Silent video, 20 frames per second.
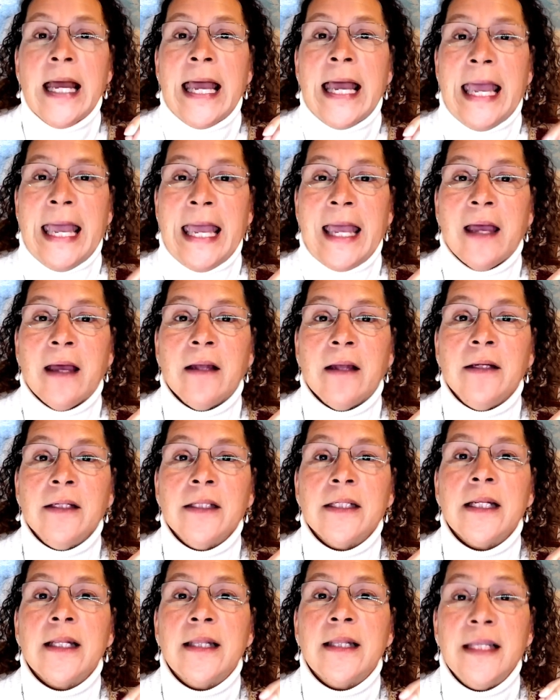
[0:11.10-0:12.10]

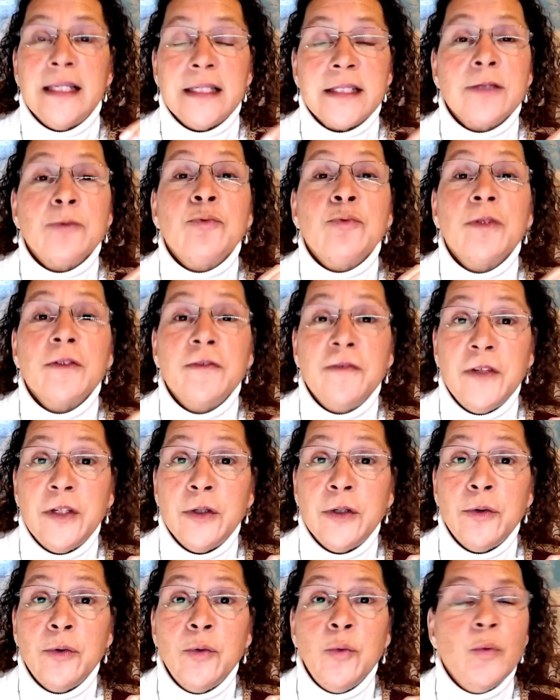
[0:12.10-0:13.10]
and this
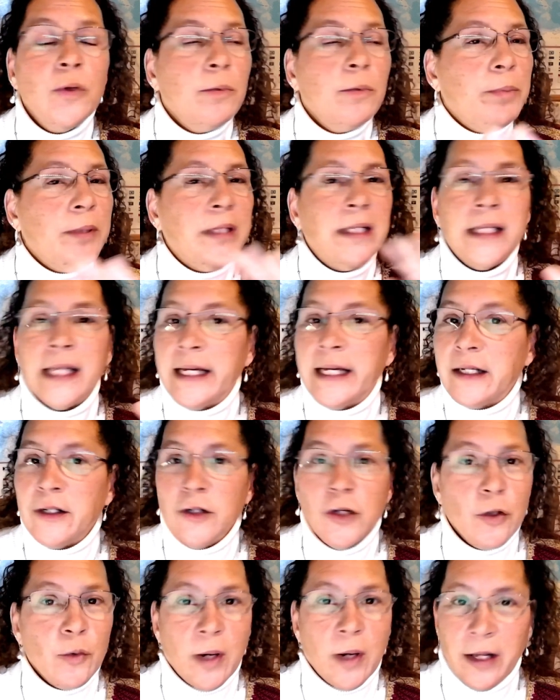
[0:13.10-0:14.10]
review will be like
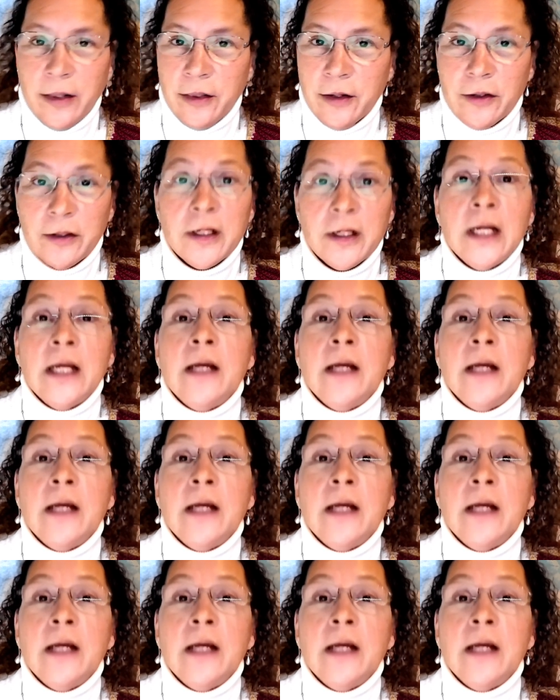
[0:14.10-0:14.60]
no other